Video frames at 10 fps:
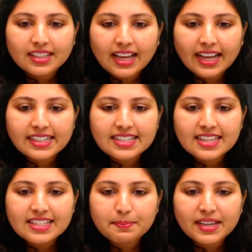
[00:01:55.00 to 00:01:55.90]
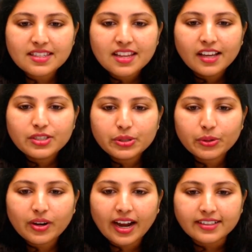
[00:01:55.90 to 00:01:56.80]
Kinesis means
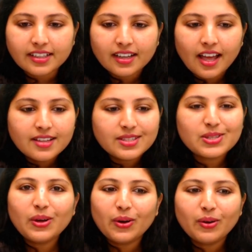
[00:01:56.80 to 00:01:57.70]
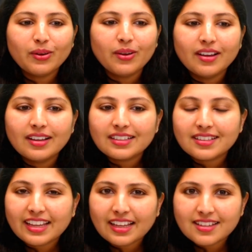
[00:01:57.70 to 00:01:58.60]
to cut. So
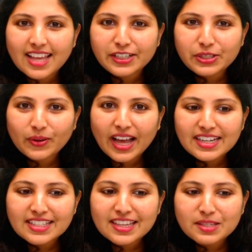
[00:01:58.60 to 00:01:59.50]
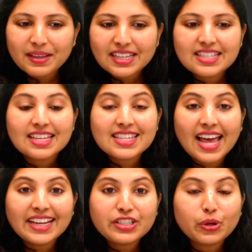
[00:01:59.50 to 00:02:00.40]
cytokinesis means
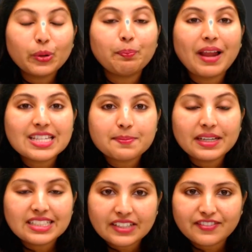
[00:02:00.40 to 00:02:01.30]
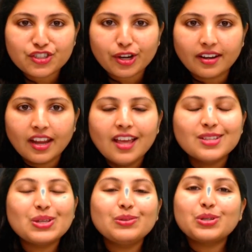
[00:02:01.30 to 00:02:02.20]
cytoplasmic division.
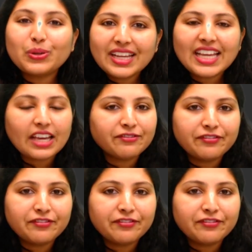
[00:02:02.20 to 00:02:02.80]
So during M